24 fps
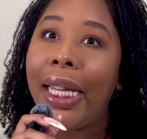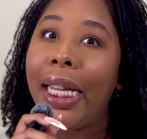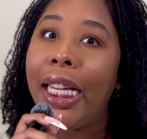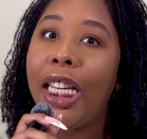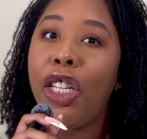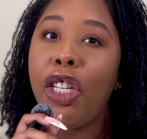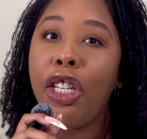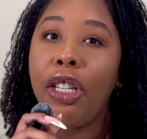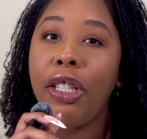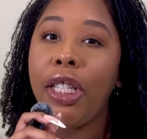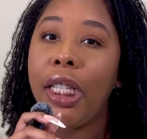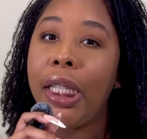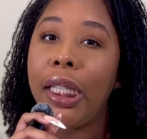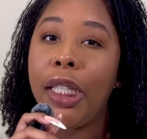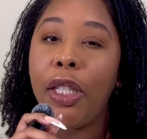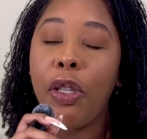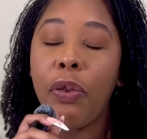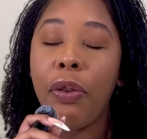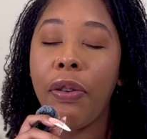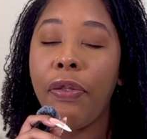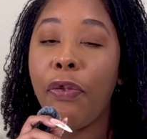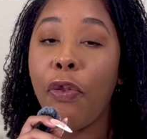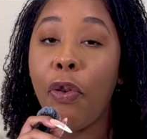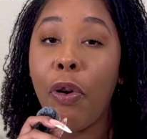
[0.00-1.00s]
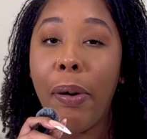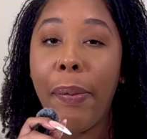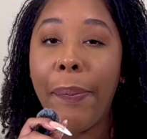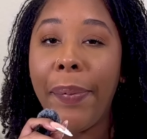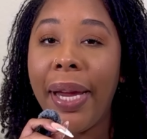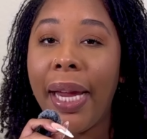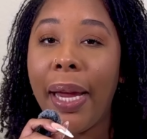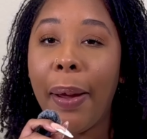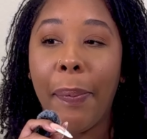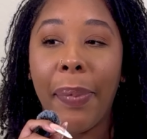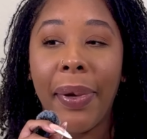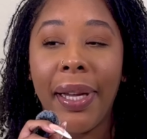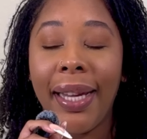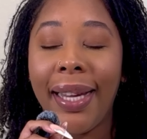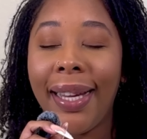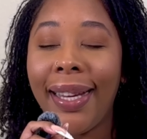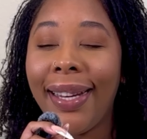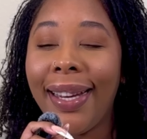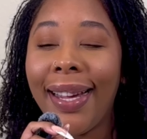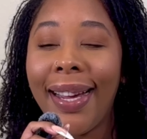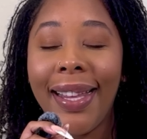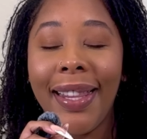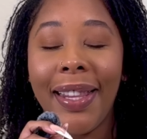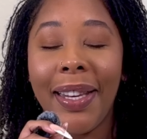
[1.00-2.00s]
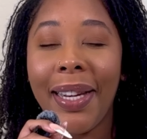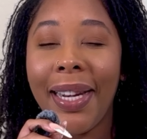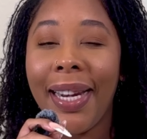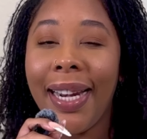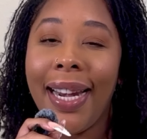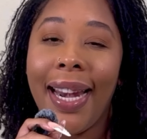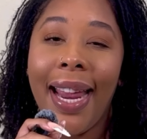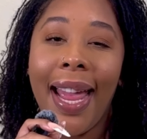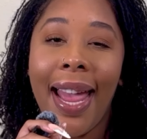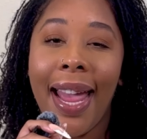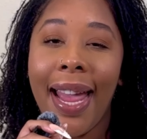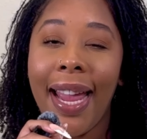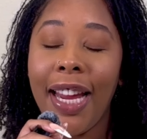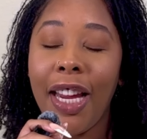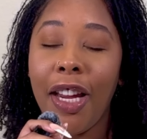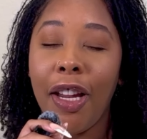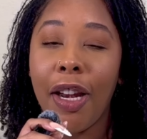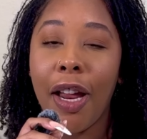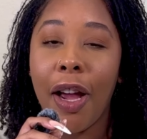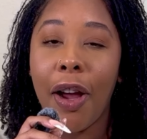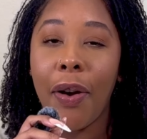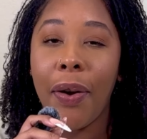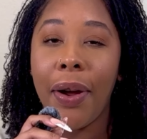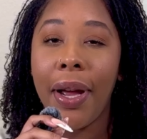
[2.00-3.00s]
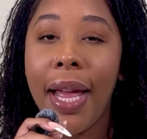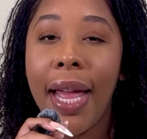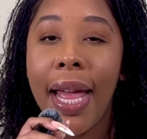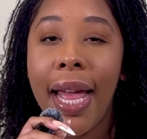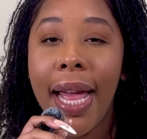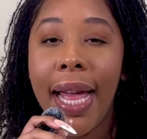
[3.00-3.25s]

she'll just do it for me. But other than that,